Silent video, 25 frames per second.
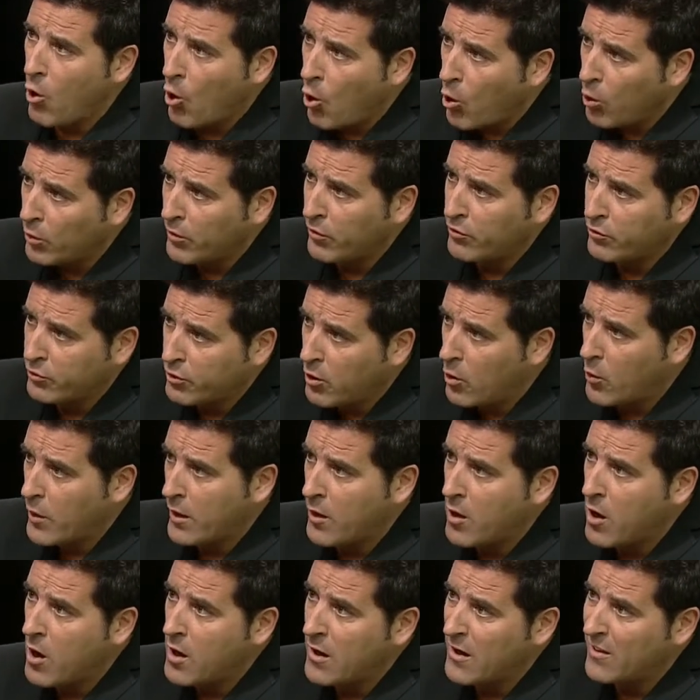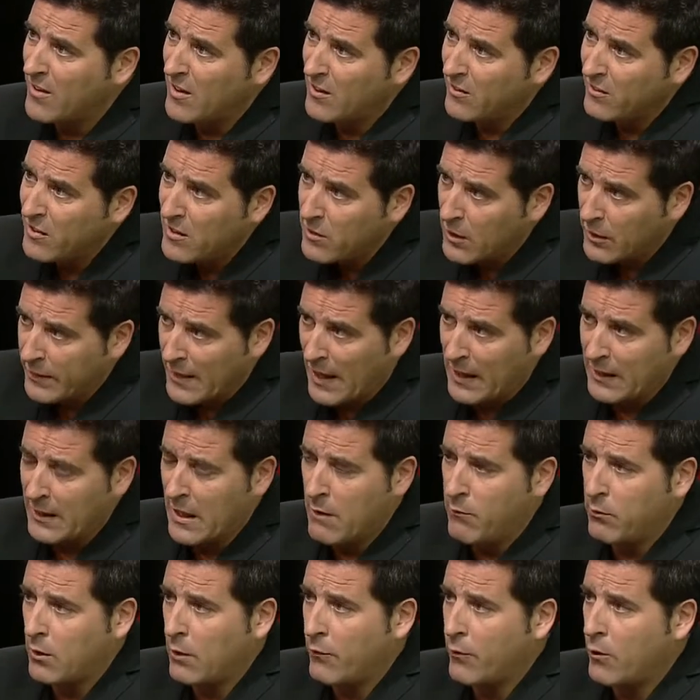all this going on and they see that
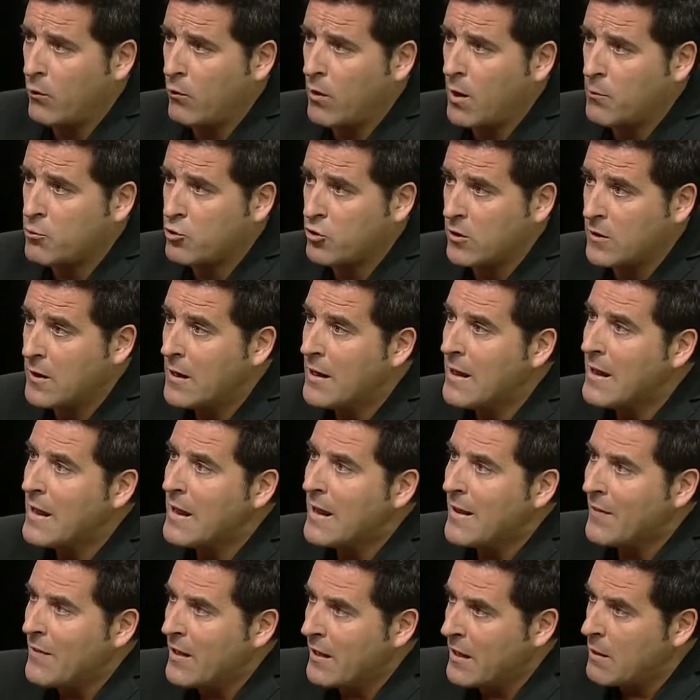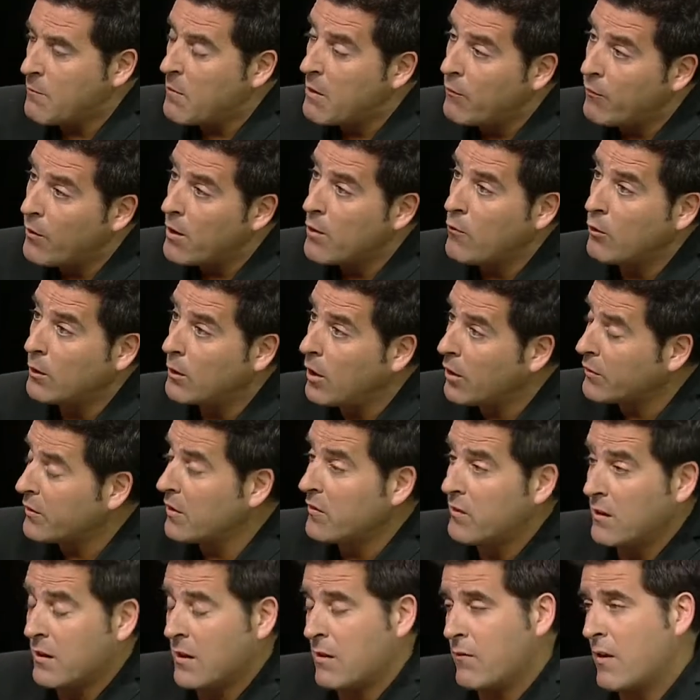level of corruption, they're going to be very
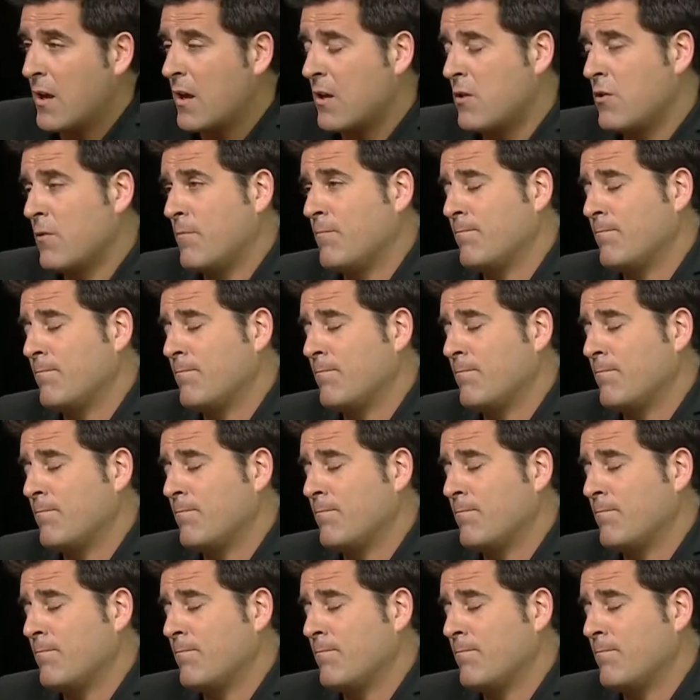reluctant to give aid.